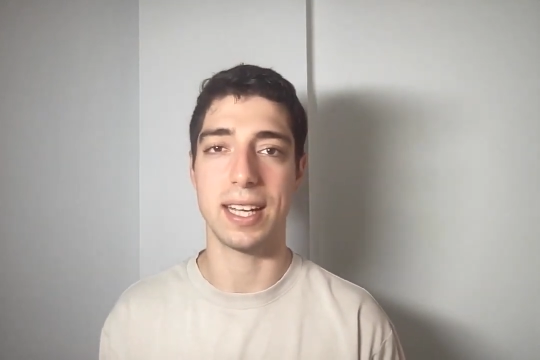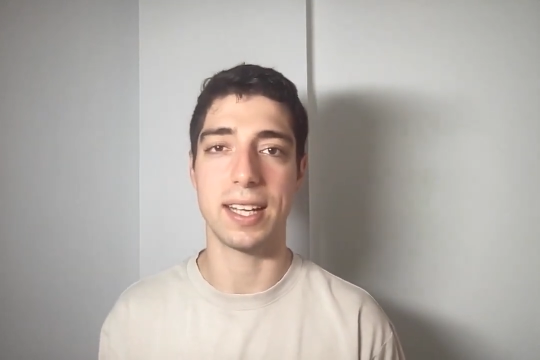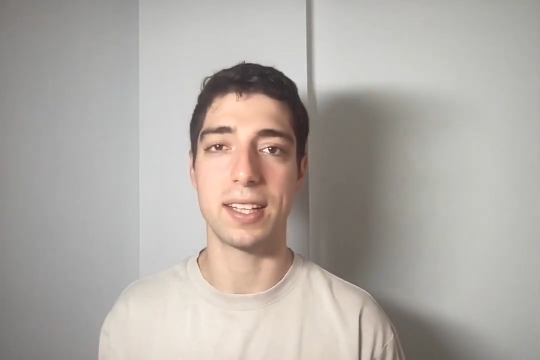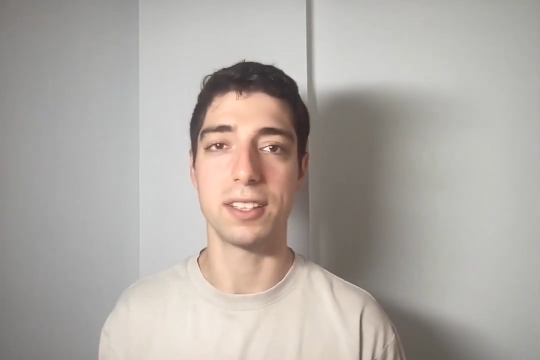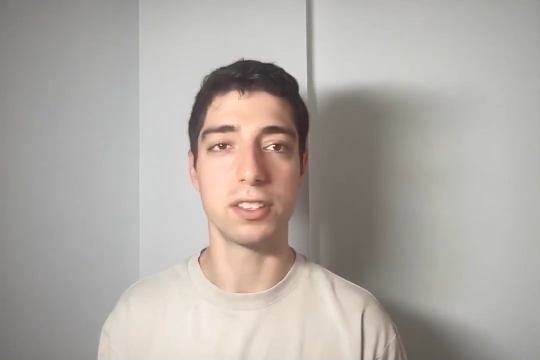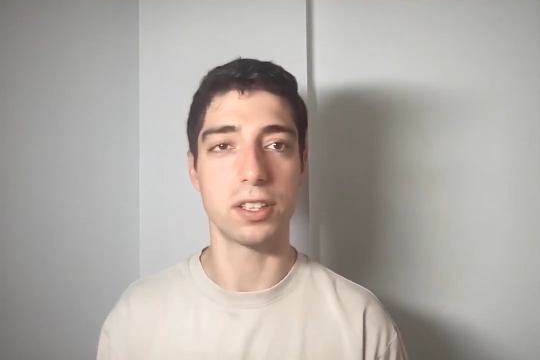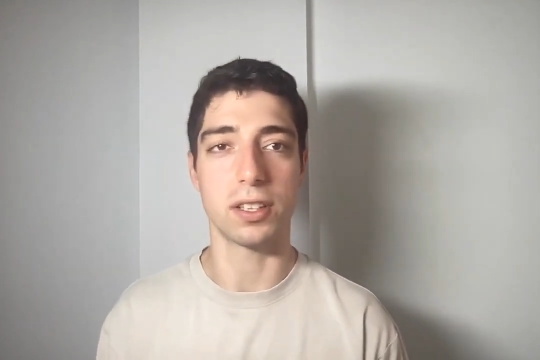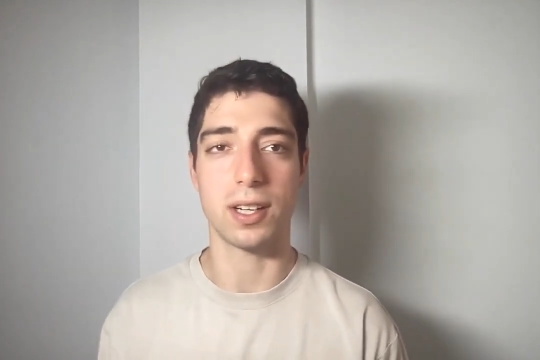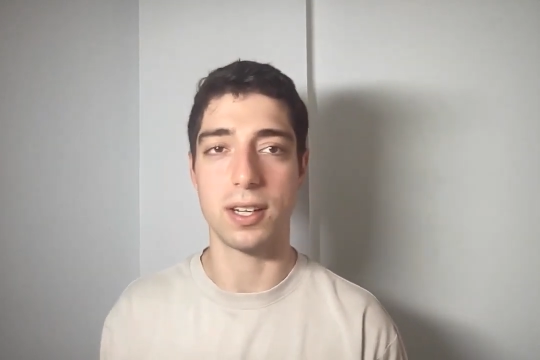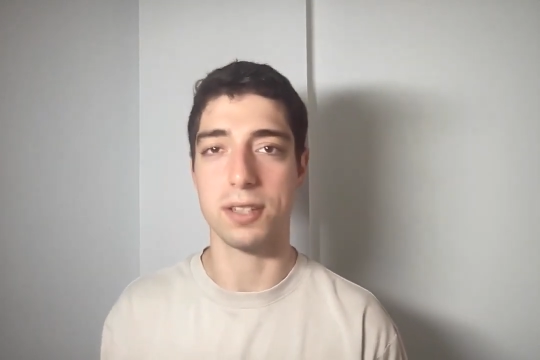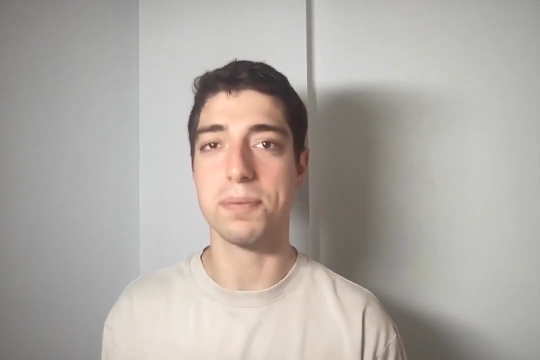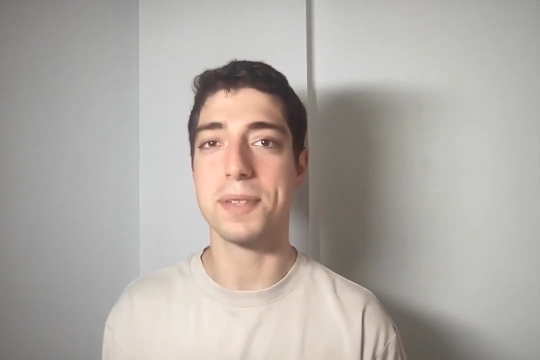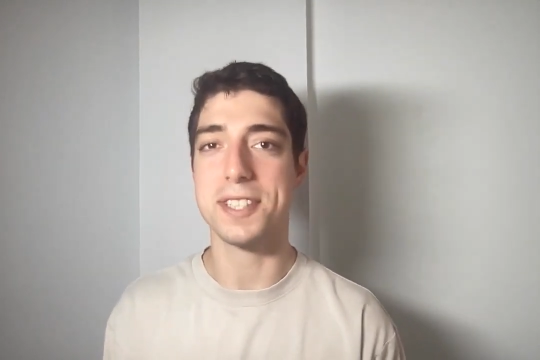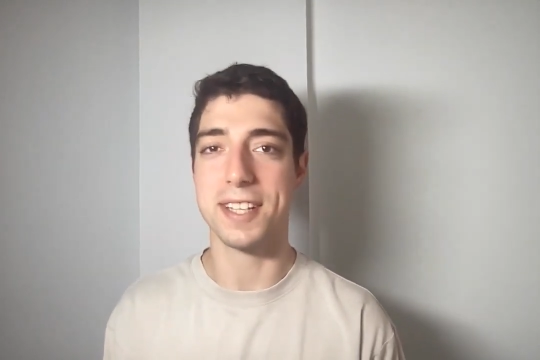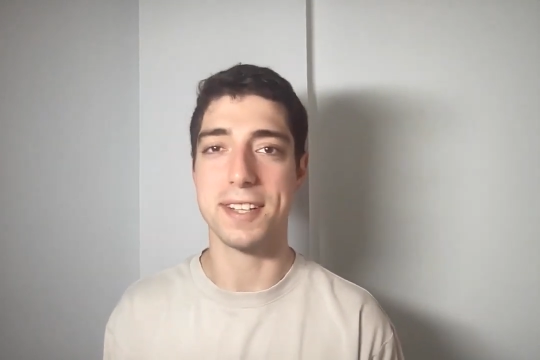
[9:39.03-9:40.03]
and you're
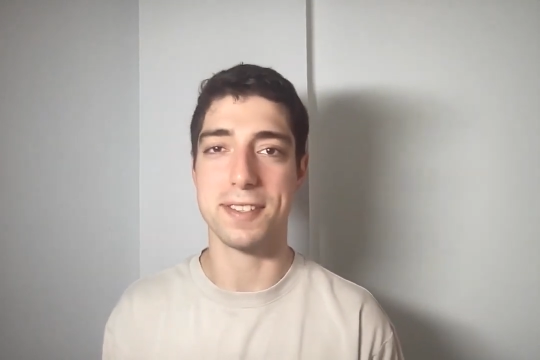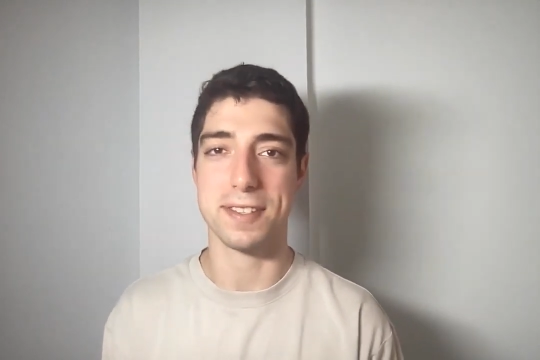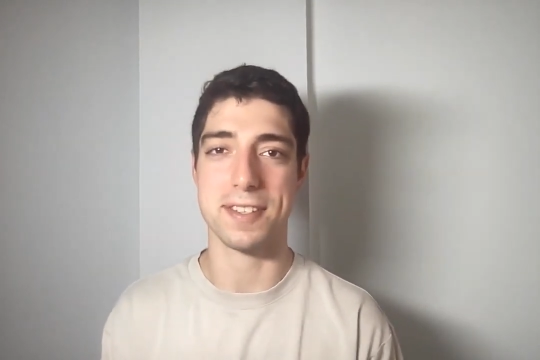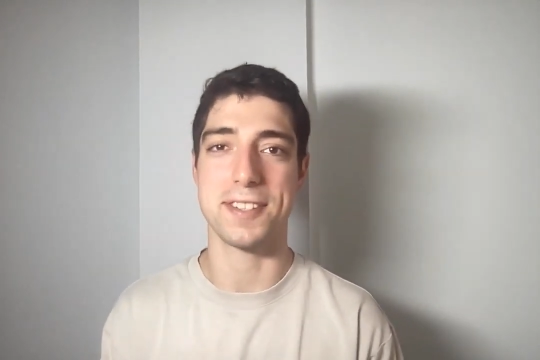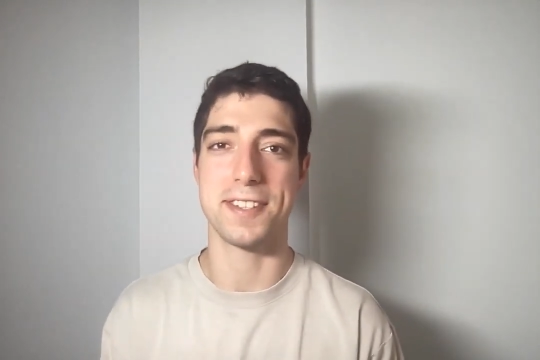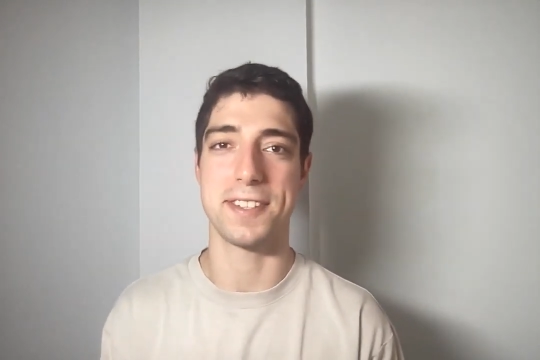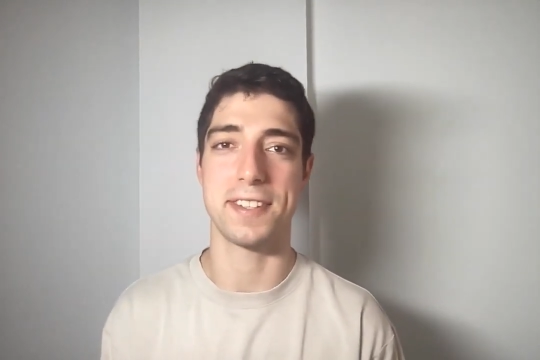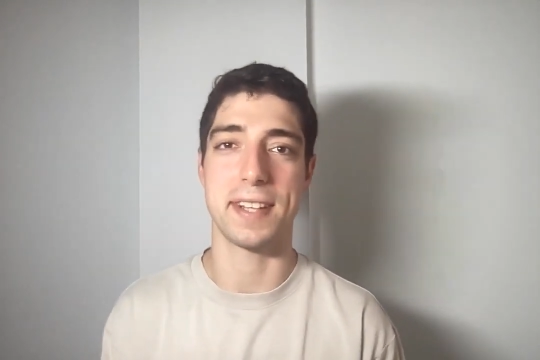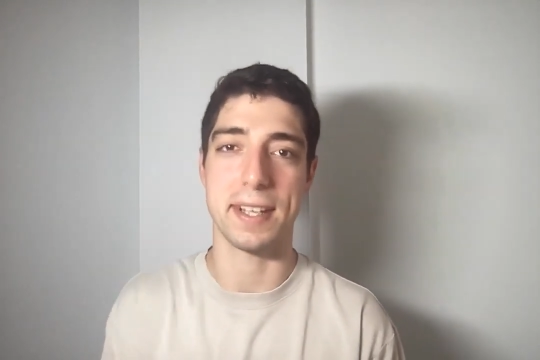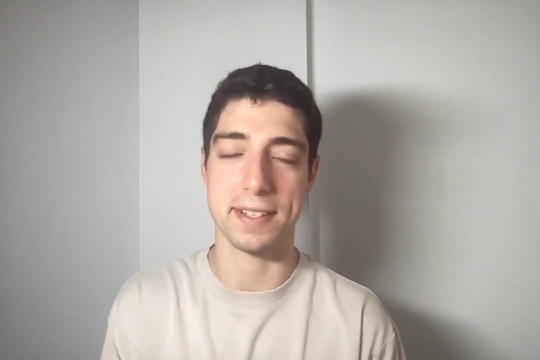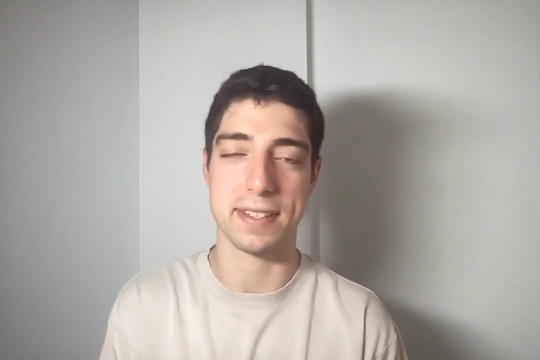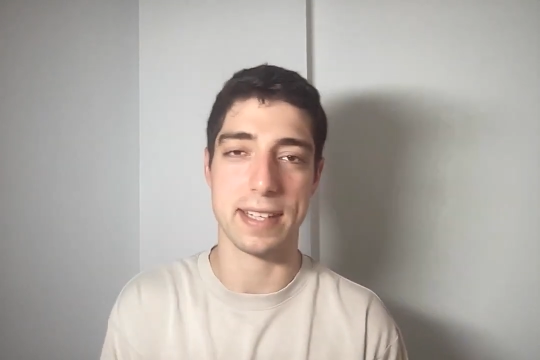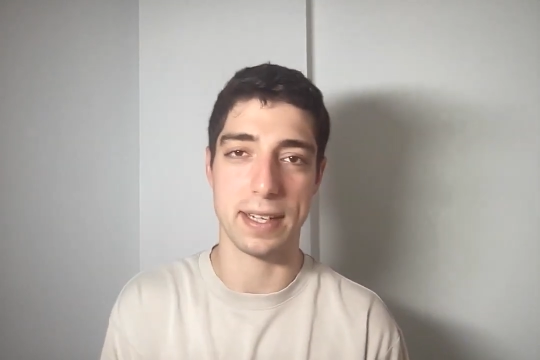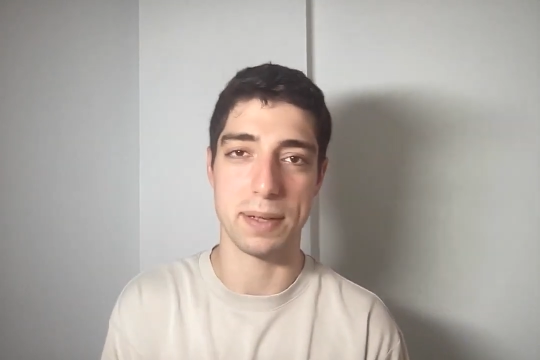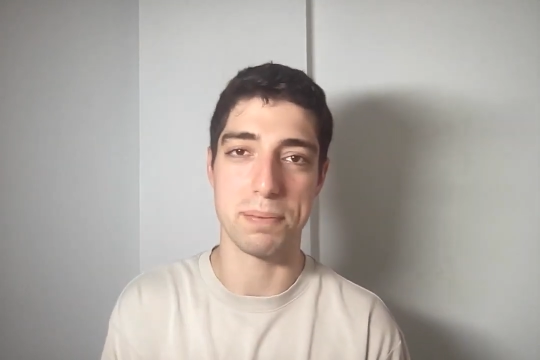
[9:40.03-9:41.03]
100% certain that it's going to